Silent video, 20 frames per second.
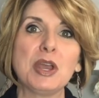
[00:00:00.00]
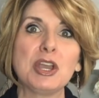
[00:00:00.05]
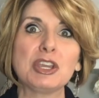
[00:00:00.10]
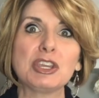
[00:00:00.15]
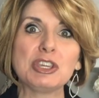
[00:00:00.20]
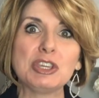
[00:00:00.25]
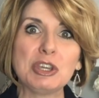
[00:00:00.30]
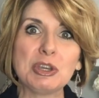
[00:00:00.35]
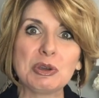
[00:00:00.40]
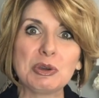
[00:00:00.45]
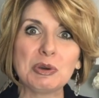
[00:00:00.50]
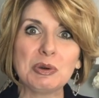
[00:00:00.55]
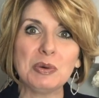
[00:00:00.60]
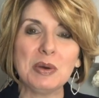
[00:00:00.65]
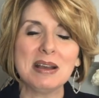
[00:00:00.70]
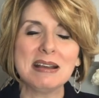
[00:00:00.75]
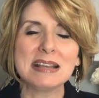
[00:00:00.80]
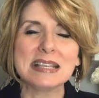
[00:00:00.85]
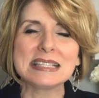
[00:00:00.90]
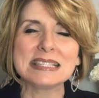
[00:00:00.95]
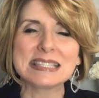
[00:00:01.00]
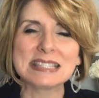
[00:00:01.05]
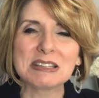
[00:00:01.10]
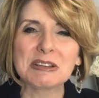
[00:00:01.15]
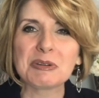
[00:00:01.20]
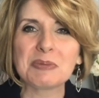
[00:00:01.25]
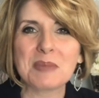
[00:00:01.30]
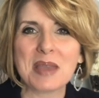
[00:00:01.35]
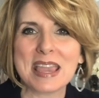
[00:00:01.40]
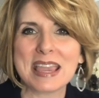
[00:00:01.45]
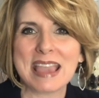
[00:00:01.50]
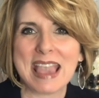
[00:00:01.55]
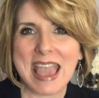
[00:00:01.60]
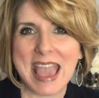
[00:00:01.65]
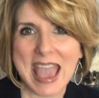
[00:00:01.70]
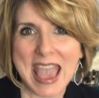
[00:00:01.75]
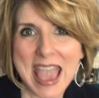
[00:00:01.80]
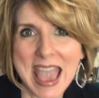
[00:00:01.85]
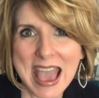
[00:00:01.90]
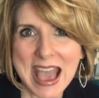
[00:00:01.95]
you still make
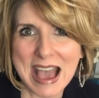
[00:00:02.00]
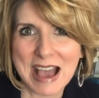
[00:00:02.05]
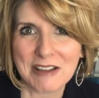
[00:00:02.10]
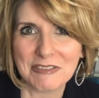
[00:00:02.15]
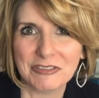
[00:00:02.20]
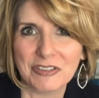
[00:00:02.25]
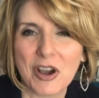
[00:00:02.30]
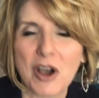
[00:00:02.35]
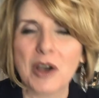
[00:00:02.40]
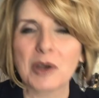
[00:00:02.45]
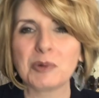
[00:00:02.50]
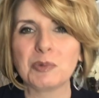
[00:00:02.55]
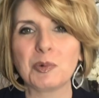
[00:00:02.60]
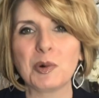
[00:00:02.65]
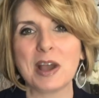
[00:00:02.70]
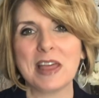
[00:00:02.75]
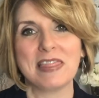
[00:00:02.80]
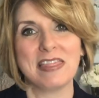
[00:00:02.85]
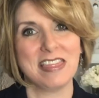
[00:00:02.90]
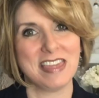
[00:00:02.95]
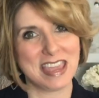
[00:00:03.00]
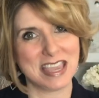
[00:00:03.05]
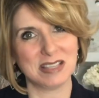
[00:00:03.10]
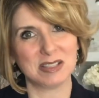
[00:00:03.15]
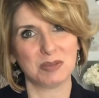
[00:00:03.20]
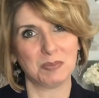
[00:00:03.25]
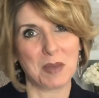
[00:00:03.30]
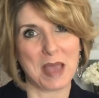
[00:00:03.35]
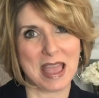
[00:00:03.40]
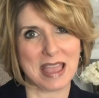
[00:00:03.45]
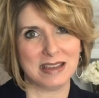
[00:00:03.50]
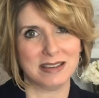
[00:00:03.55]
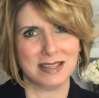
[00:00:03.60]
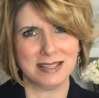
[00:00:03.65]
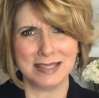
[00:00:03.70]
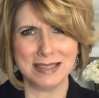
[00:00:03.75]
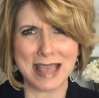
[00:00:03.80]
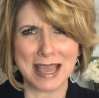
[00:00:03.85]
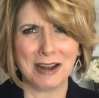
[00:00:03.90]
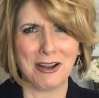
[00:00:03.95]
half on what they spend.
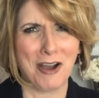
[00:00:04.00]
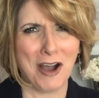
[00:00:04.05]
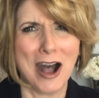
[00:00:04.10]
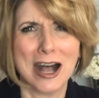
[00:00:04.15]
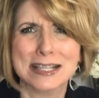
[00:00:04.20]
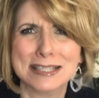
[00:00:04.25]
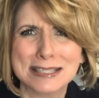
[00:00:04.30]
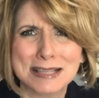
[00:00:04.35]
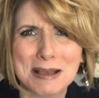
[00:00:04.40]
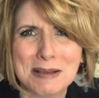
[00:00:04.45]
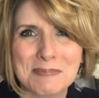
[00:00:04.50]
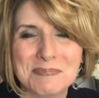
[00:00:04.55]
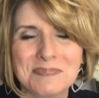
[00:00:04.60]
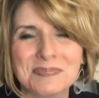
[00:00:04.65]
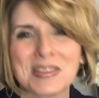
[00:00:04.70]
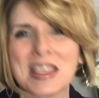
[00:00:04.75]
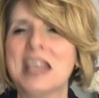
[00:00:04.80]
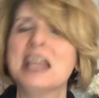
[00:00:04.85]
Isn't that awesome?